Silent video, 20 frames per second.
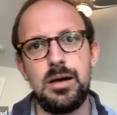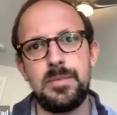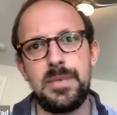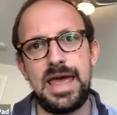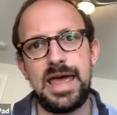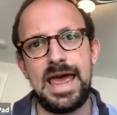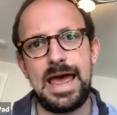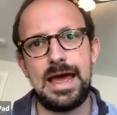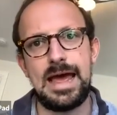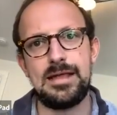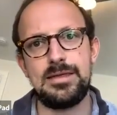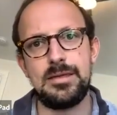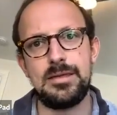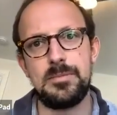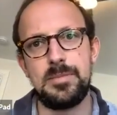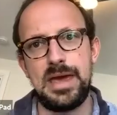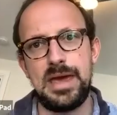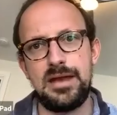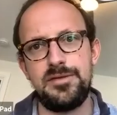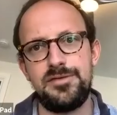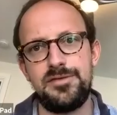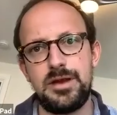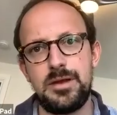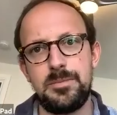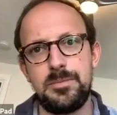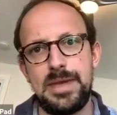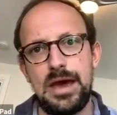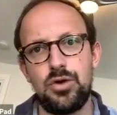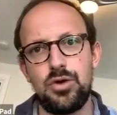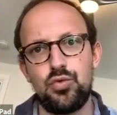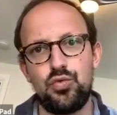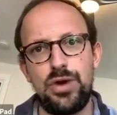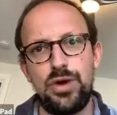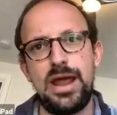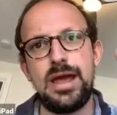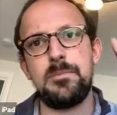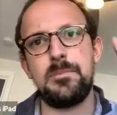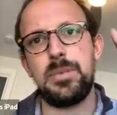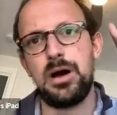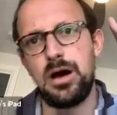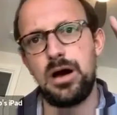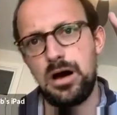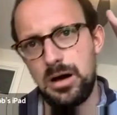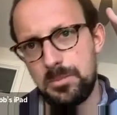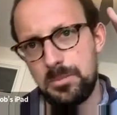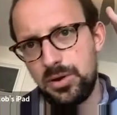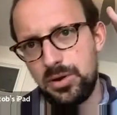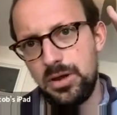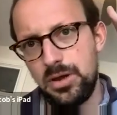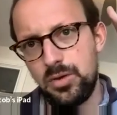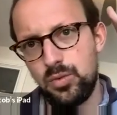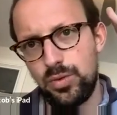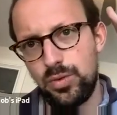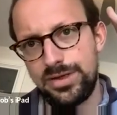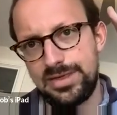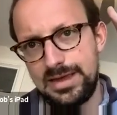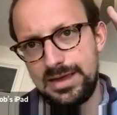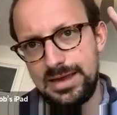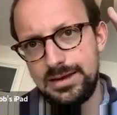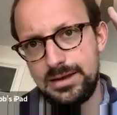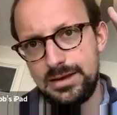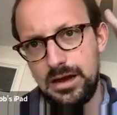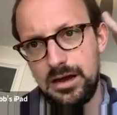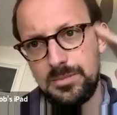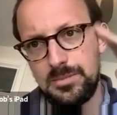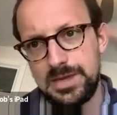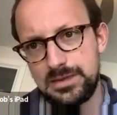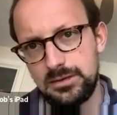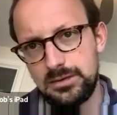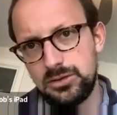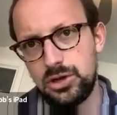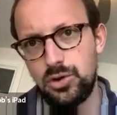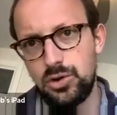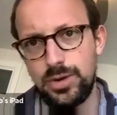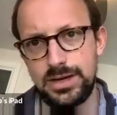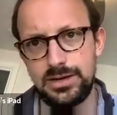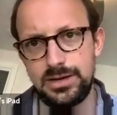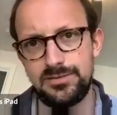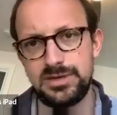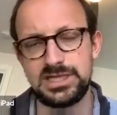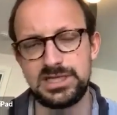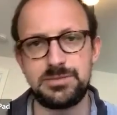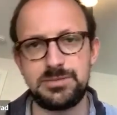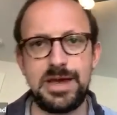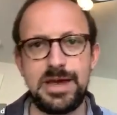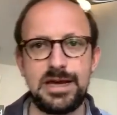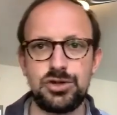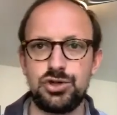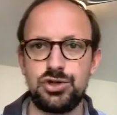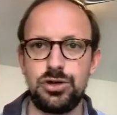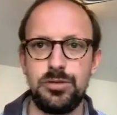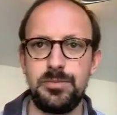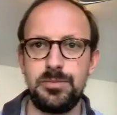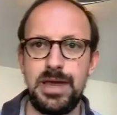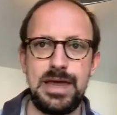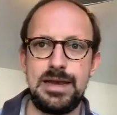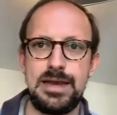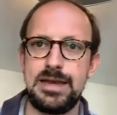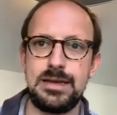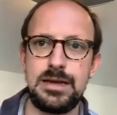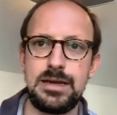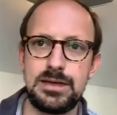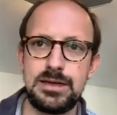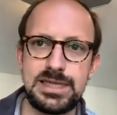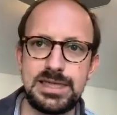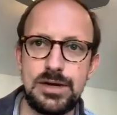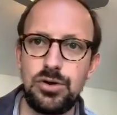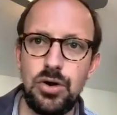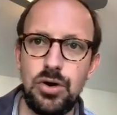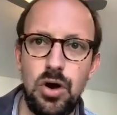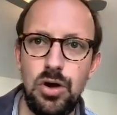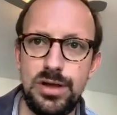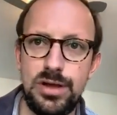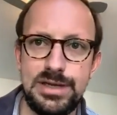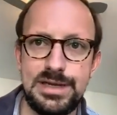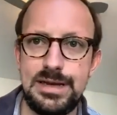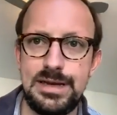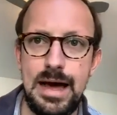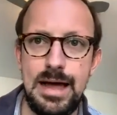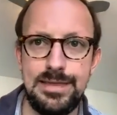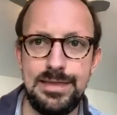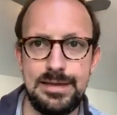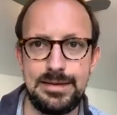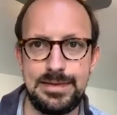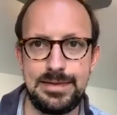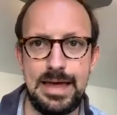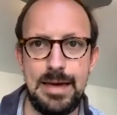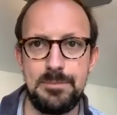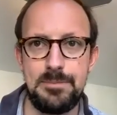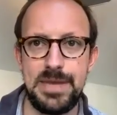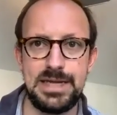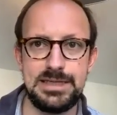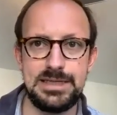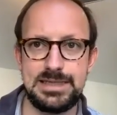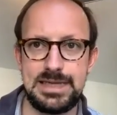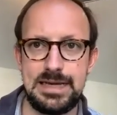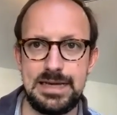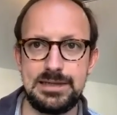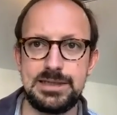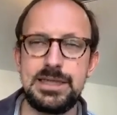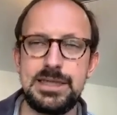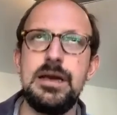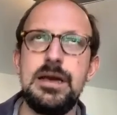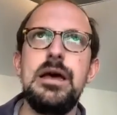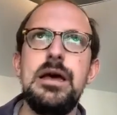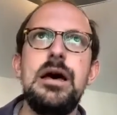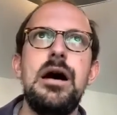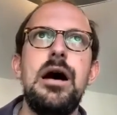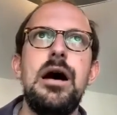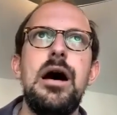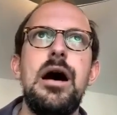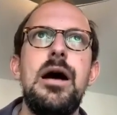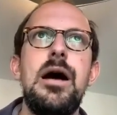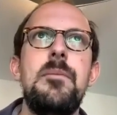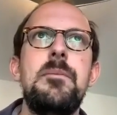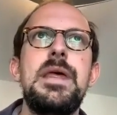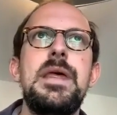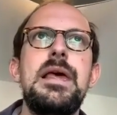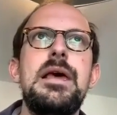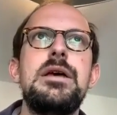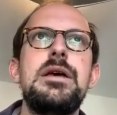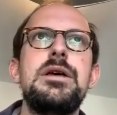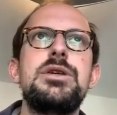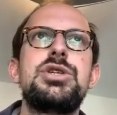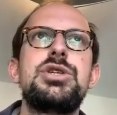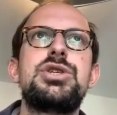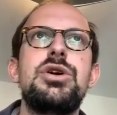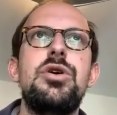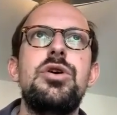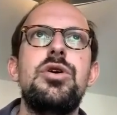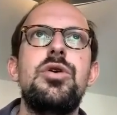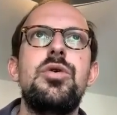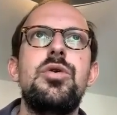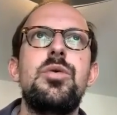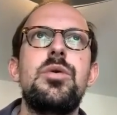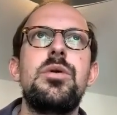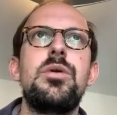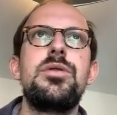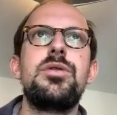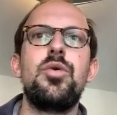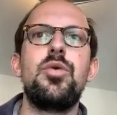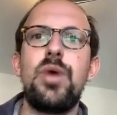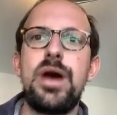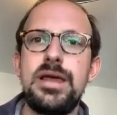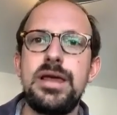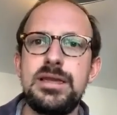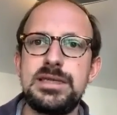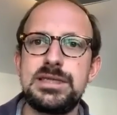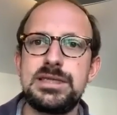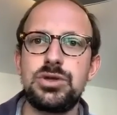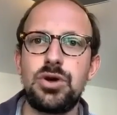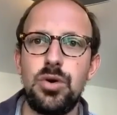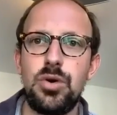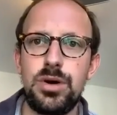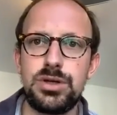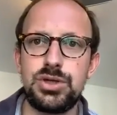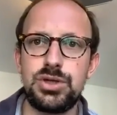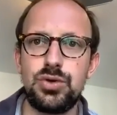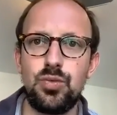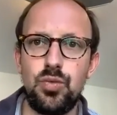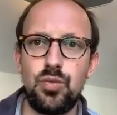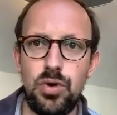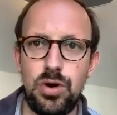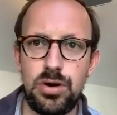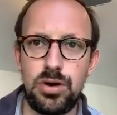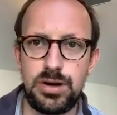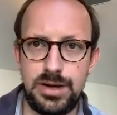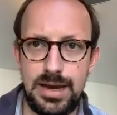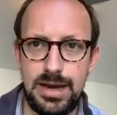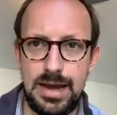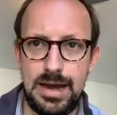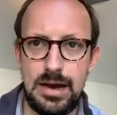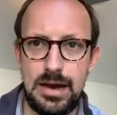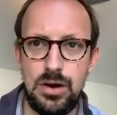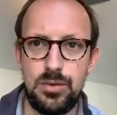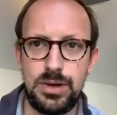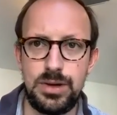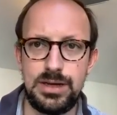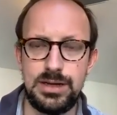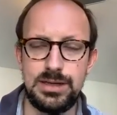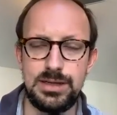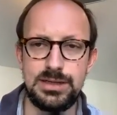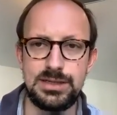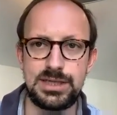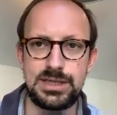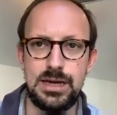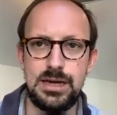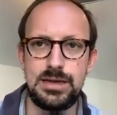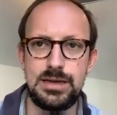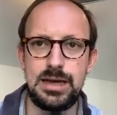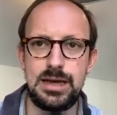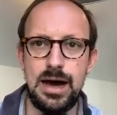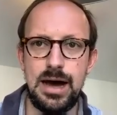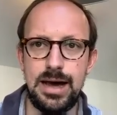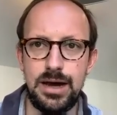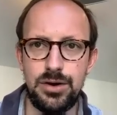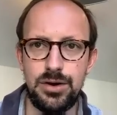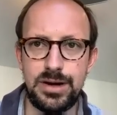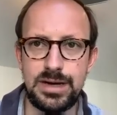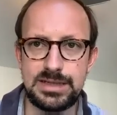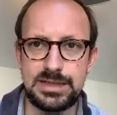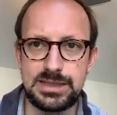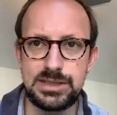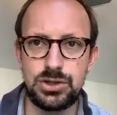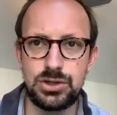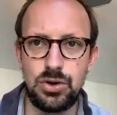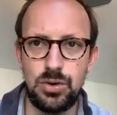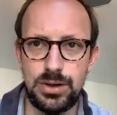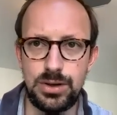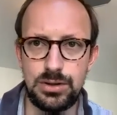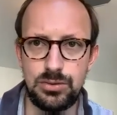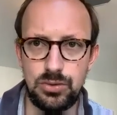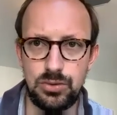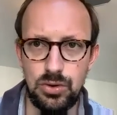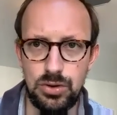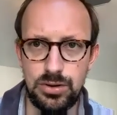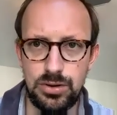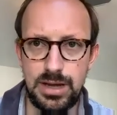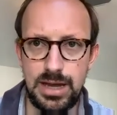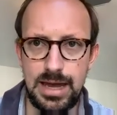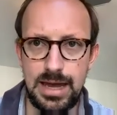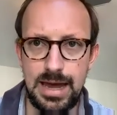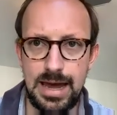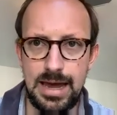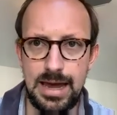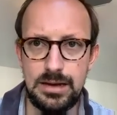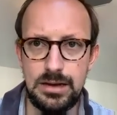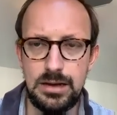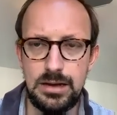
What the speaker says: had the benefit amount ramp up with income at the low end of the spectrum, and Senator Hawley did not think that made sense. So the way this is going to work now is the IRS is going to look at